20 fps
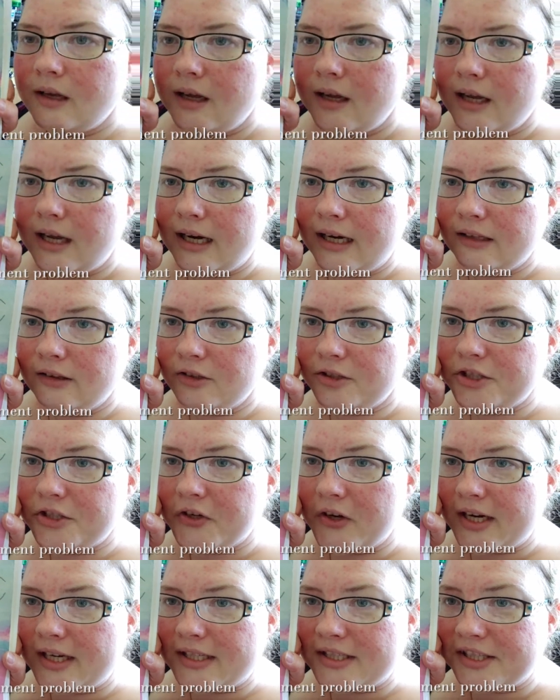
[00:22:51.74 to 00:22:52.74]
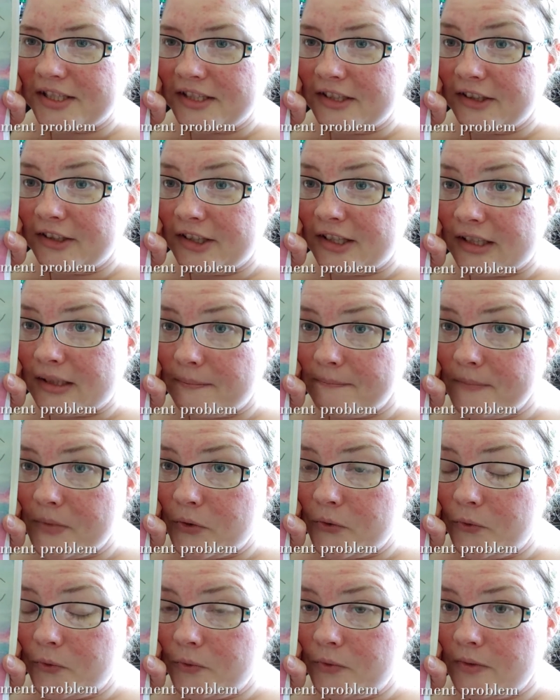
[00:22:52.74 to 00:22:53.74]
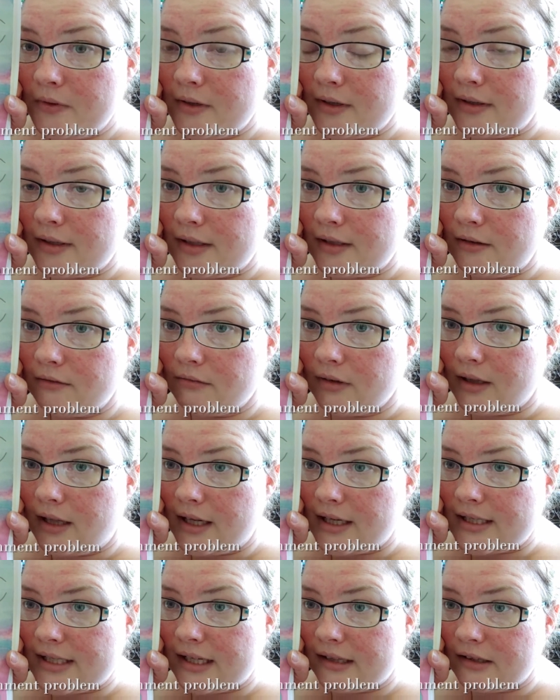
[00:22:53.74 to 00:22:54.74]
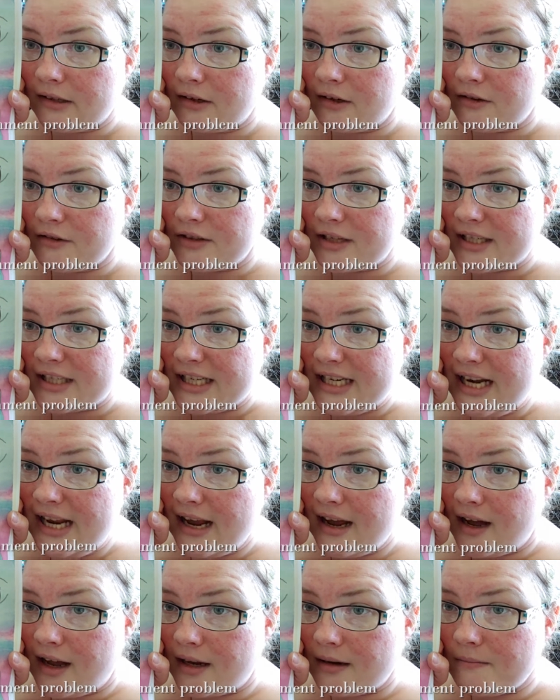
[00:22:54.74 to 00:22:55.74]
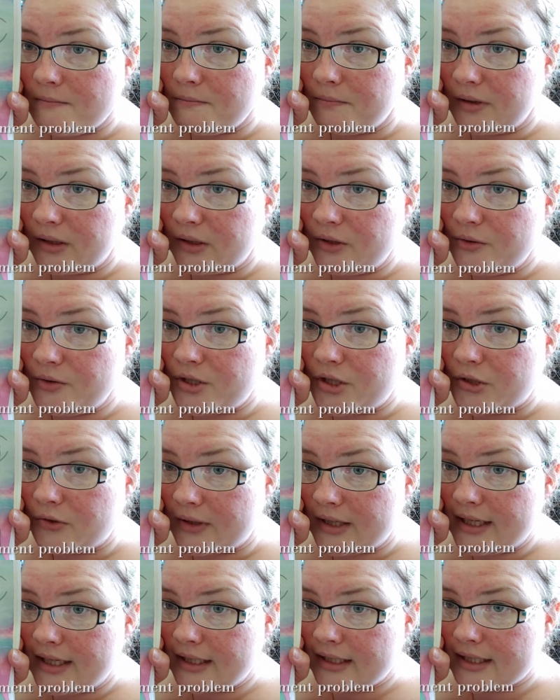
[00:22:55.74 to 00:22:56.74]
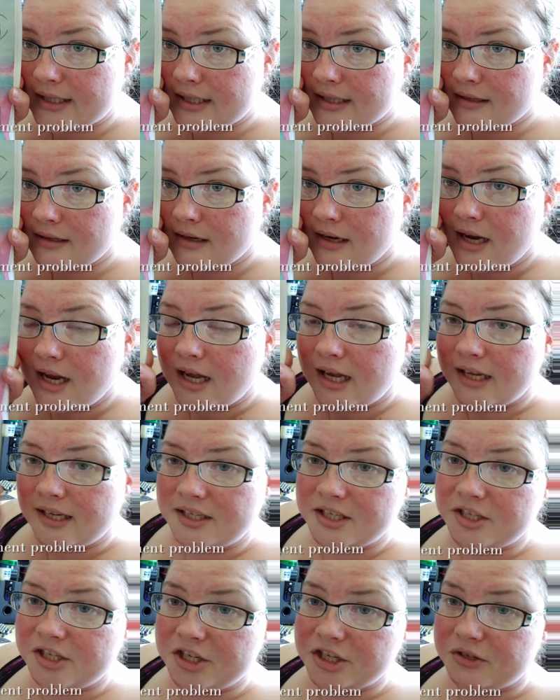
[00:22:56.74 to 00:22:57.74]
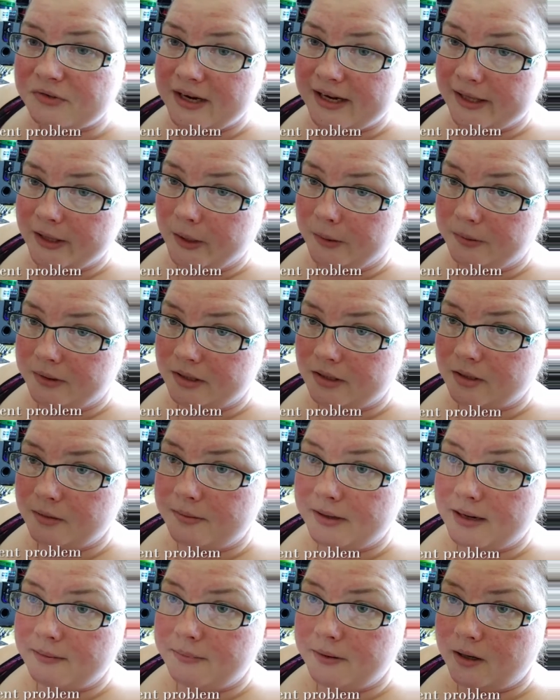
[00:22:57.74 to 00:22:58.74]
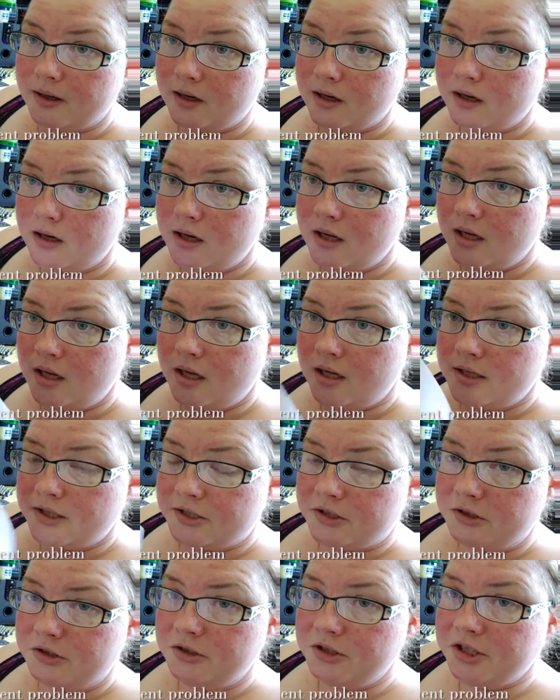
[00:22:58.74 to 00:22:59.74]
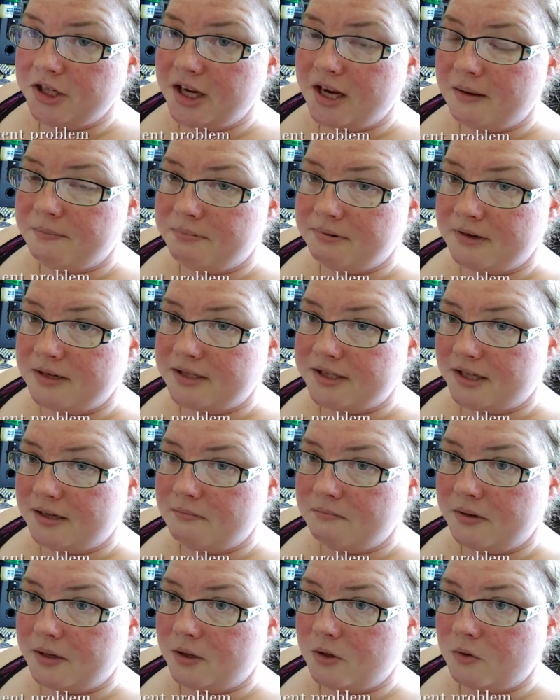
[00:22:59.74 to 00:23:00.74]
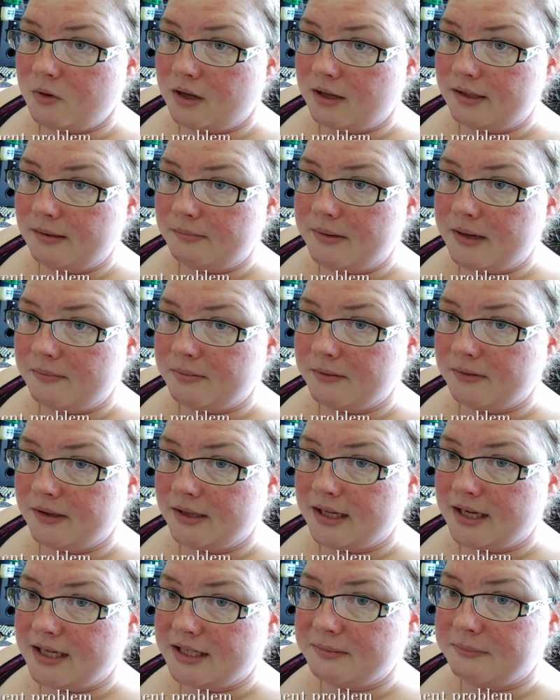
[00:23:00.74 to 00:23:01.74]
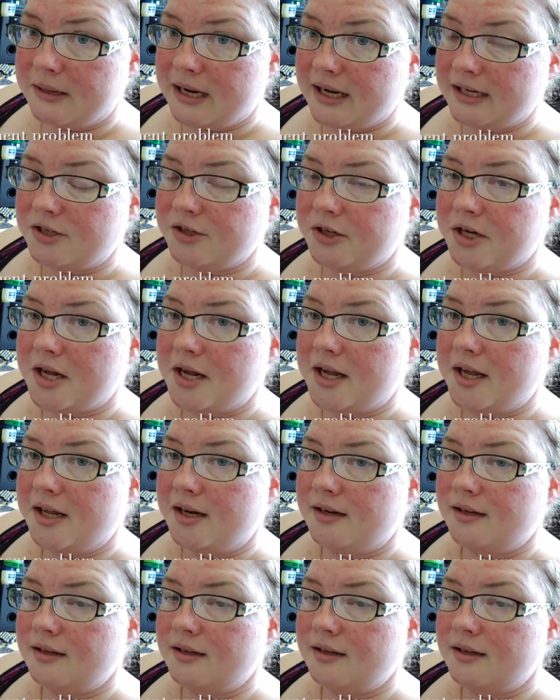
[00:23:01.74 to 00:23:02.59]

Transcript: and it looks great until you look at the moon, and then you realize that there are these neon blue streaks. And this is just regular printer paper. So usually I print on a better quality paper than this, but I tried,